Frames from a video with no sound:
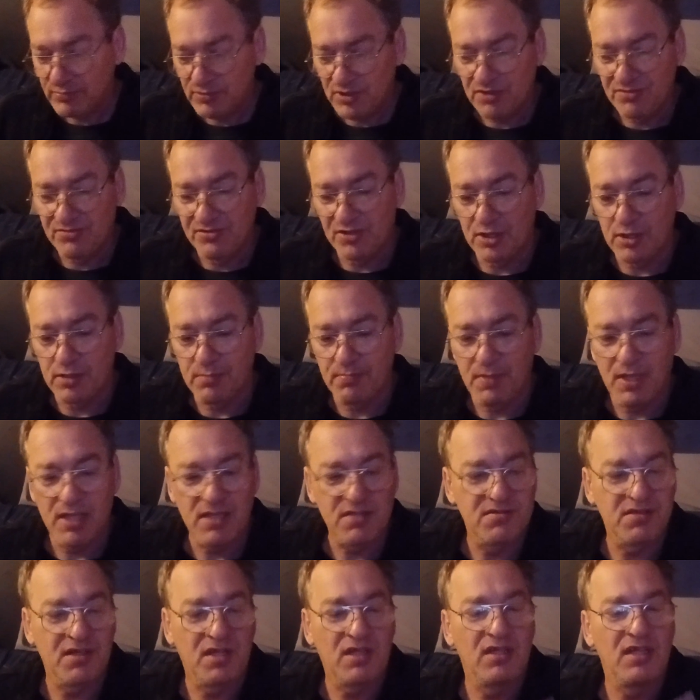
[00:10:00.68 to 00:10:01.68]
dessert
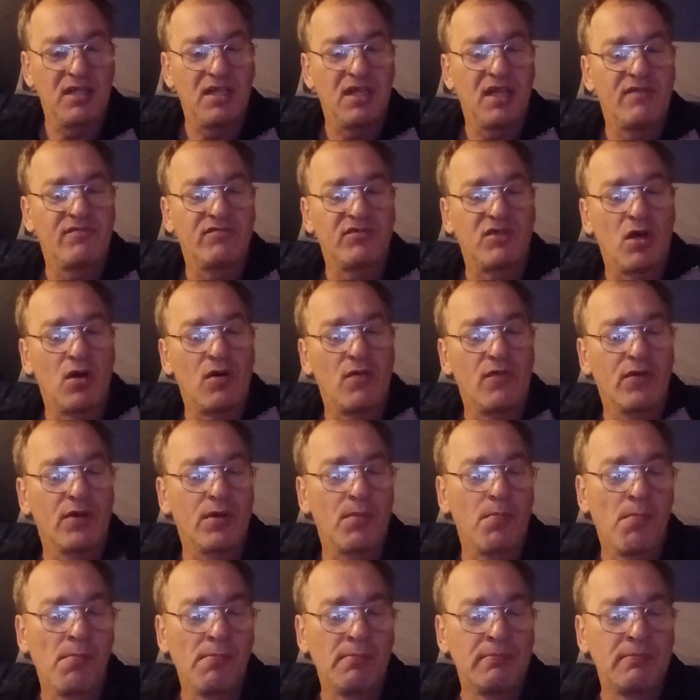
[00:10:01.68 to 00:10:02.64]
basically left over.